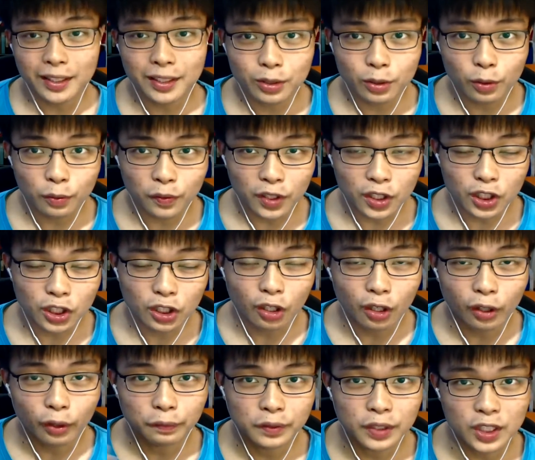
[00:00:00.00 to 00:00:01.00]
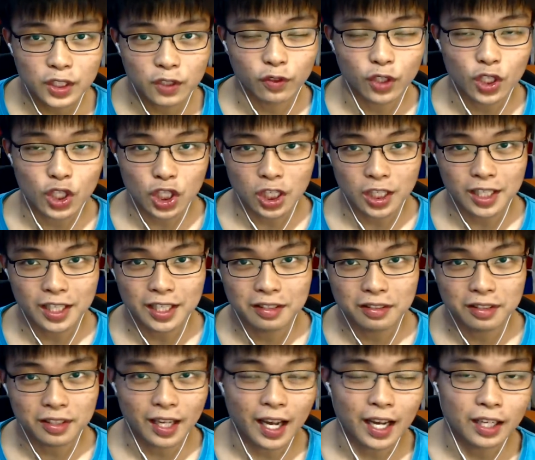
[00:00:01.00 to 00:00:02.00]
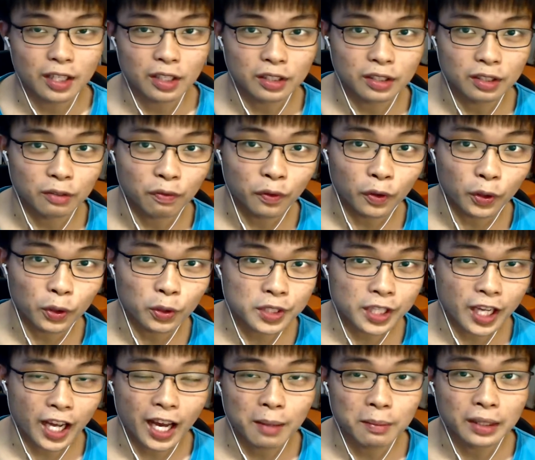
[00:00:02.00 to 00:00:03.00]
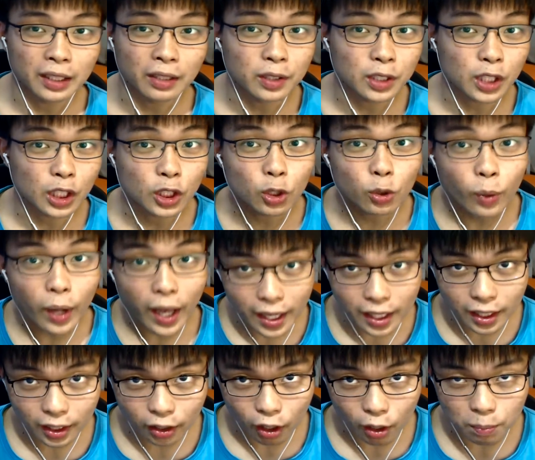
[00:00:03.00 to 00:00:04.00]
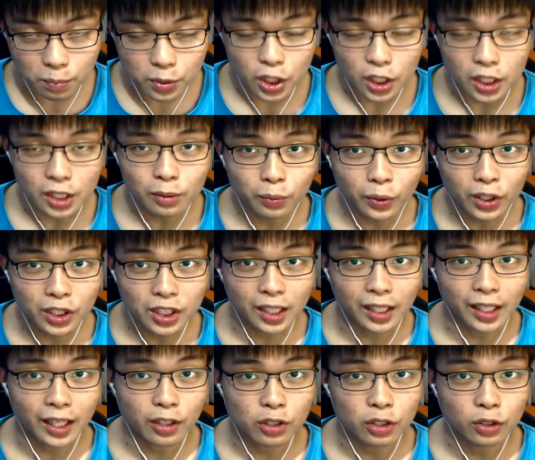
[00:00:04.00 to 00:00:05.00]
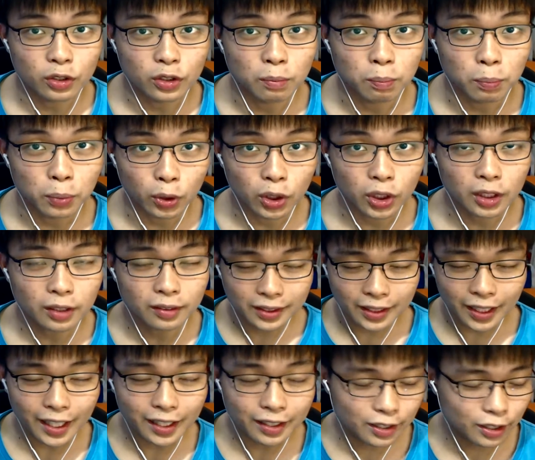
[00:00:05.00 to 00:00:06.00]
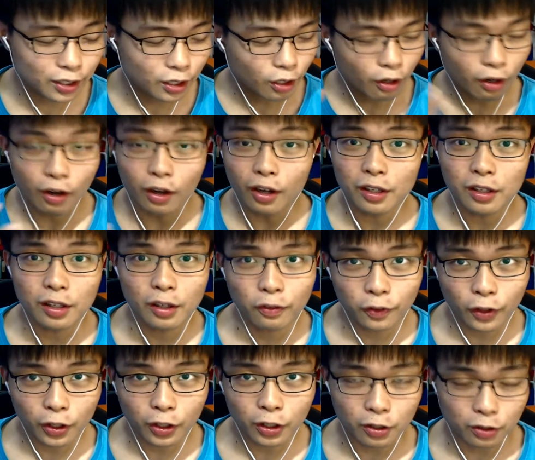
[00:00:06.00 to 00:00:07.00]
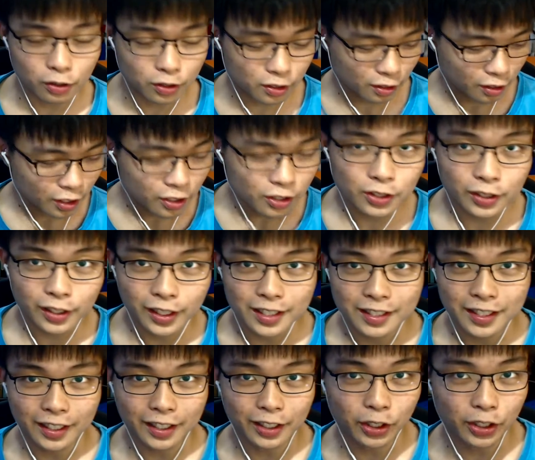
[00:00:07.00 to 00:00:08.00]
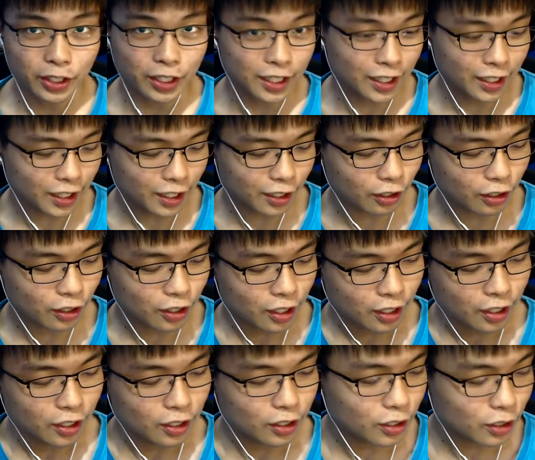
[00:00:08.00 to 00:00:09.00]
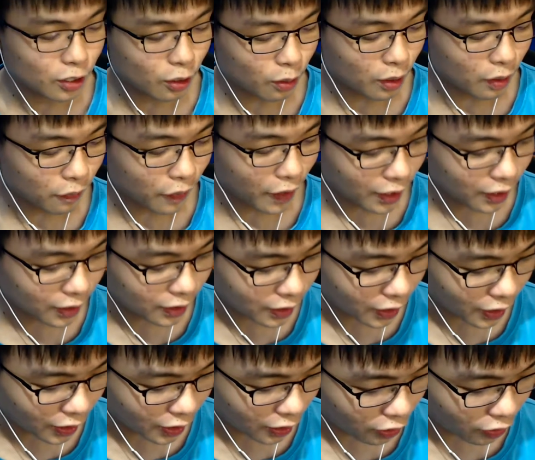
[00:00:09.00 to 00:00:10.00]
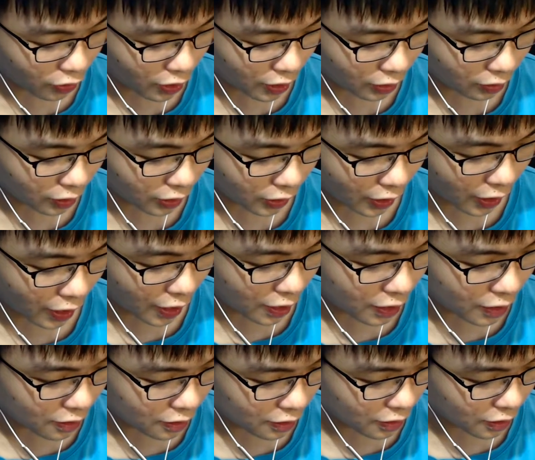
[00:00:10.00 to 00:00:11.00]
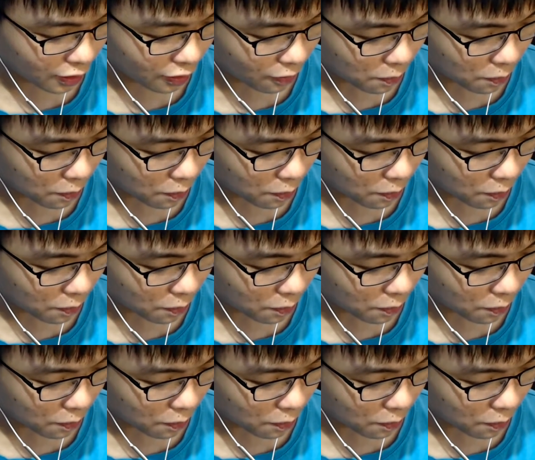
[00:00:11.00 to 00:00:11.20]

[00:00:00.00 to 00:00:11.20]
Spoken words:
new feature of this version is that the Photos app now has a new edit option which allows you to put text on your photos. So let's take a look at it here. So if I click here and click edit,